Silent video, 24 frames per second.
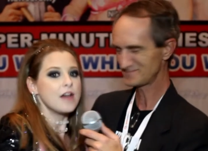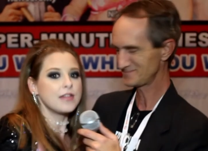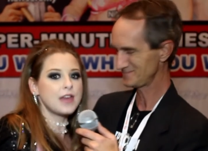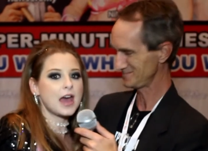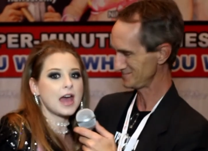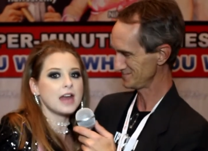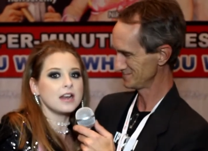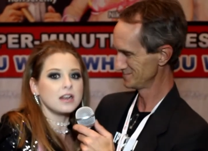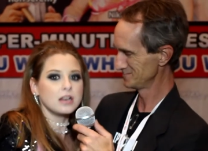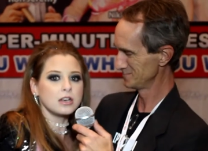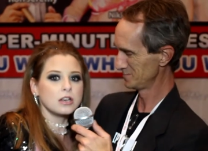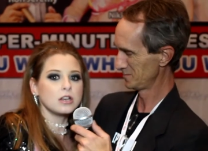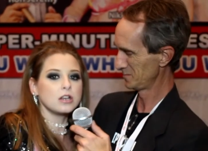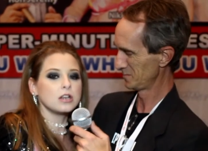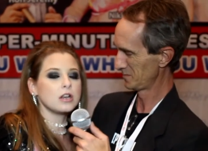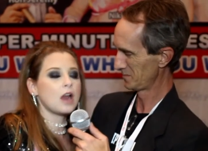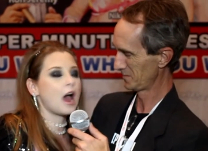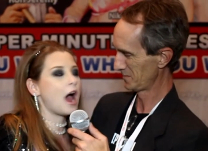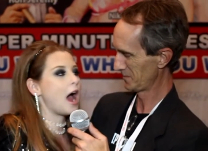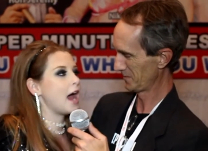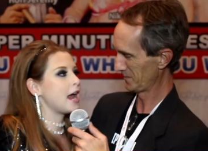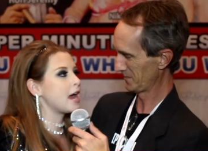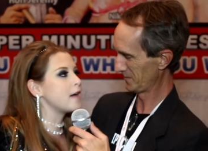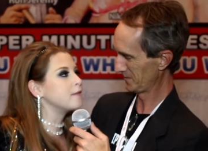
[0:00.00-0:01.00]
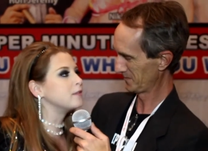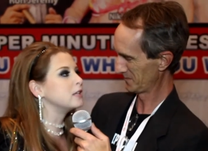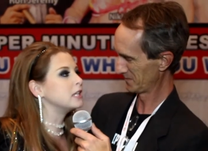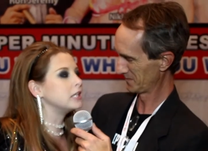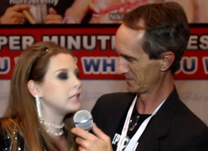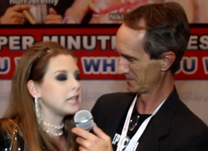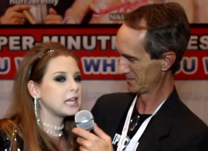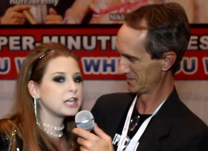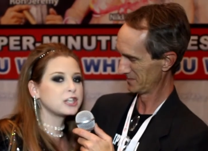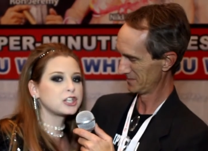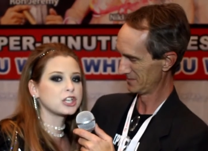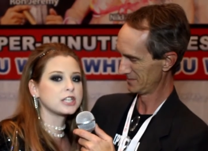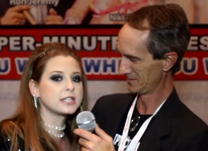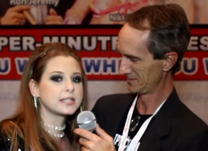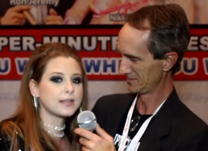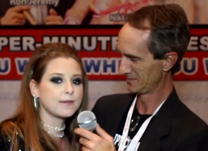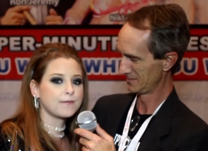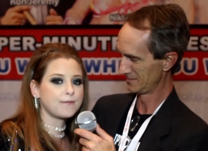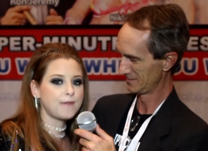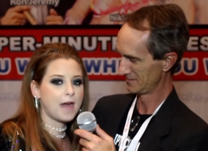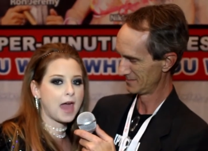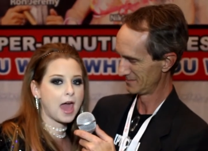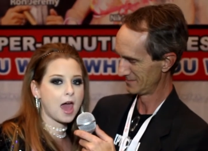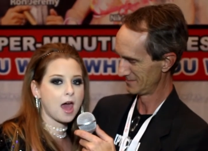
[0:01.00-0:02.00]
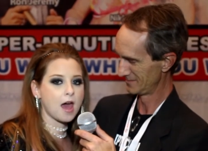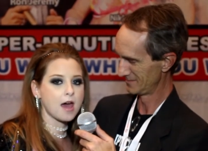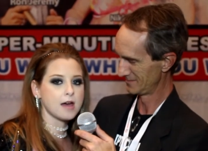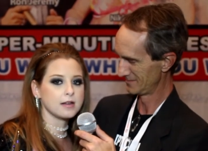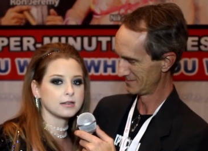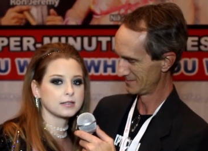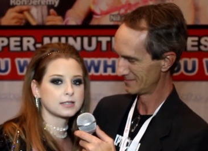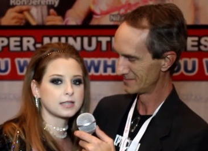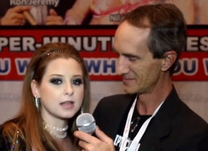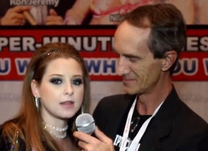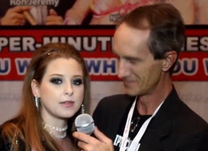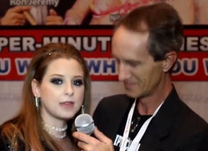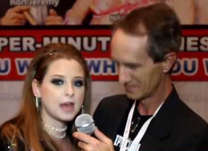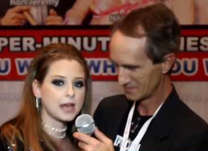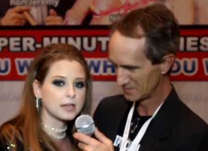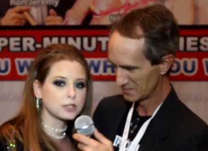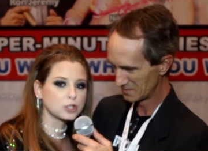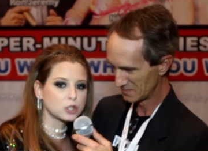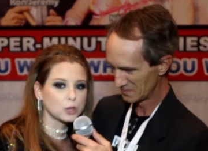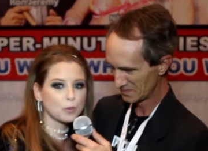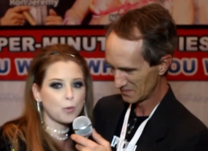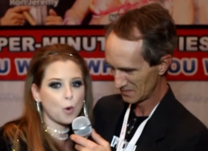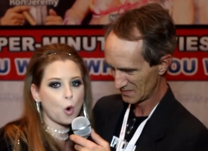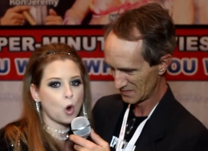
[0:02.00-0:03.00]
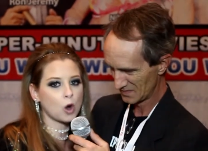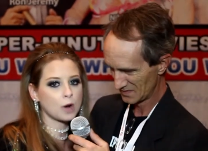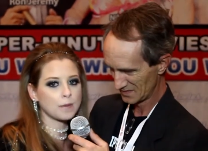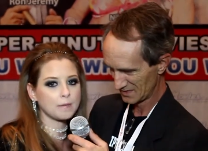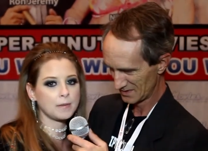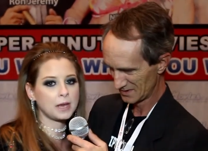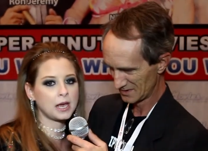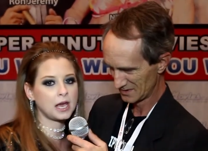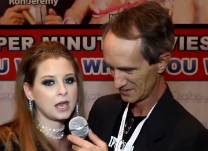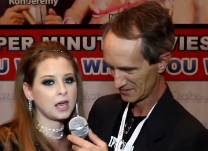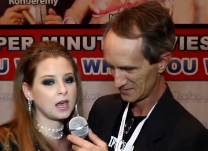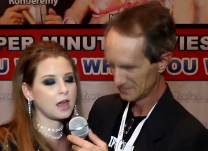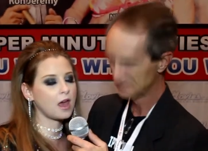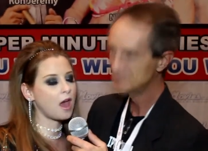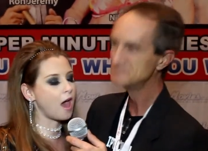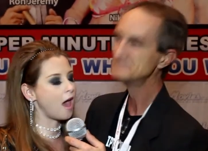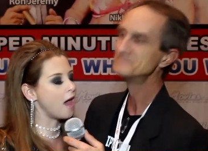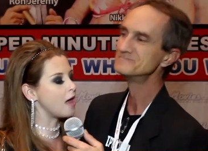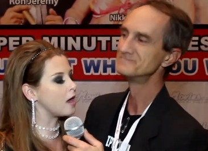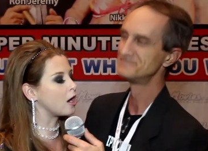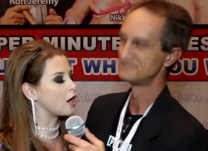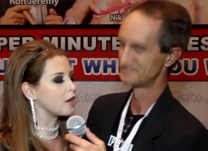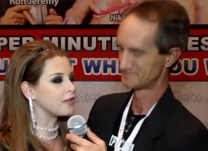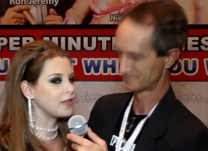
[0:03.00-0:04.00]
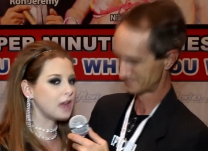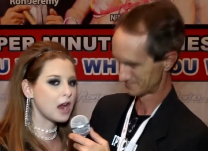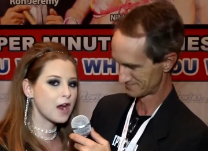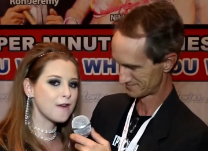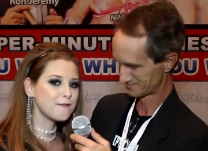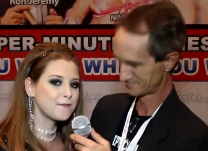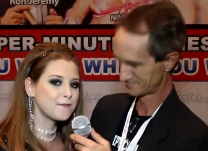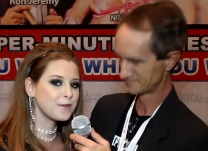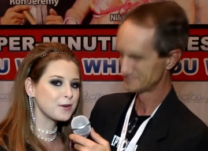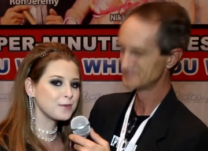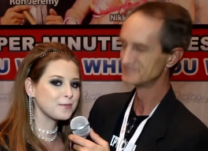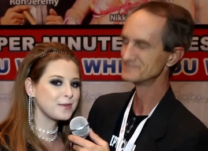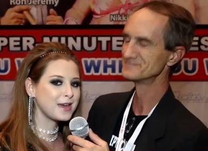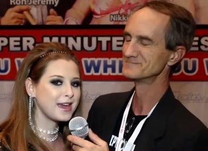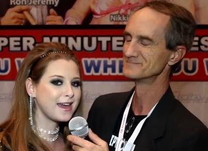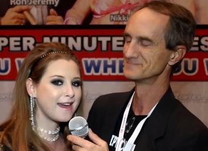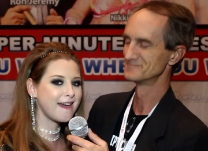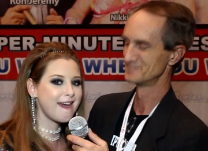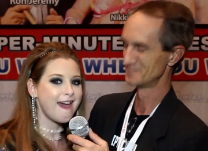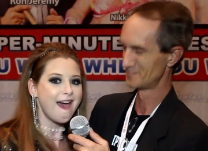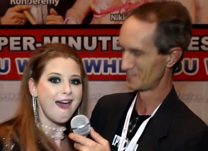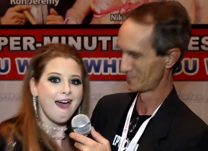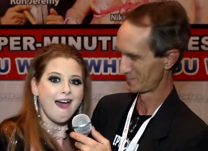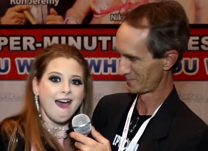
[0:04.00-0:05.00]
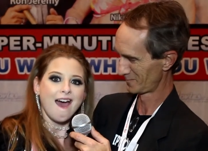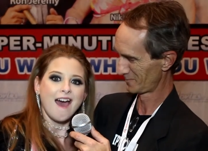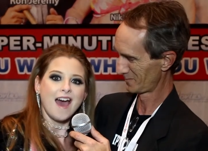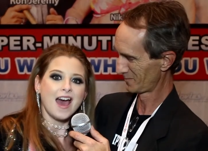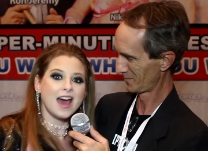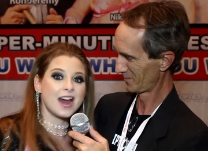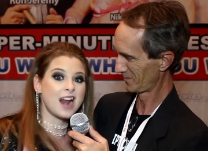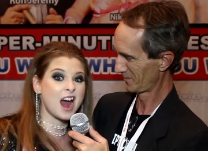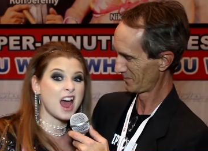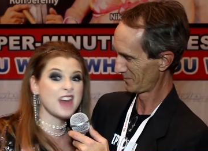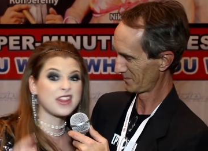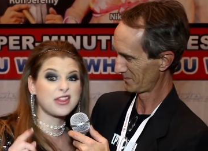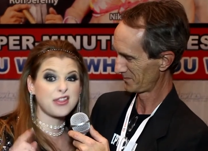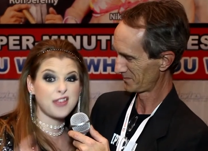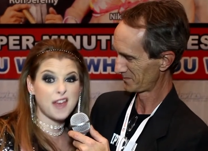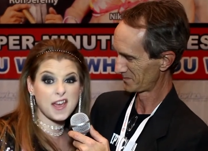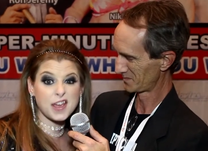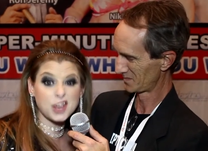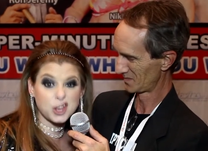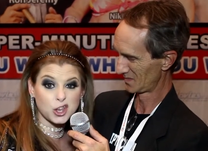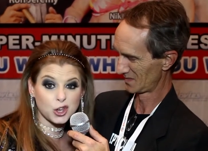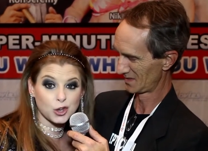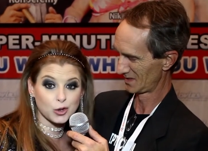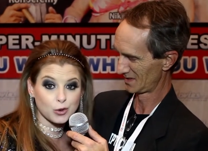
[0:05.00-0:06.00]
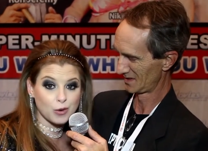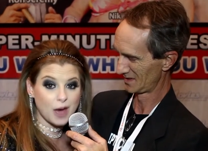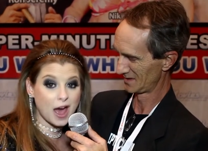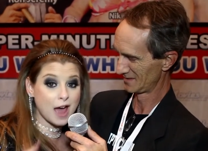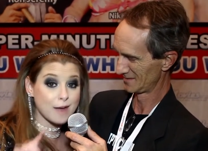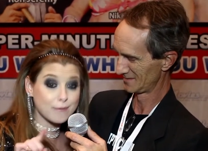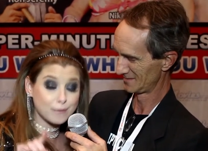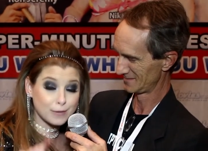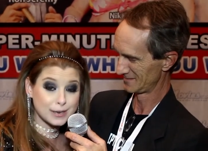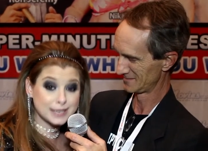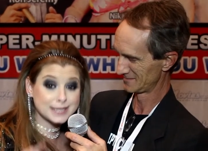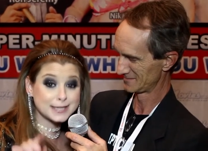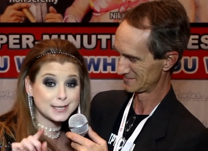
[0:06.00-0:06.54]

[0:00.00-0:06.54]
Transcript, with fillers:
Speaker 1: that I have legions of fans that support me and are there for me. And I thank you, every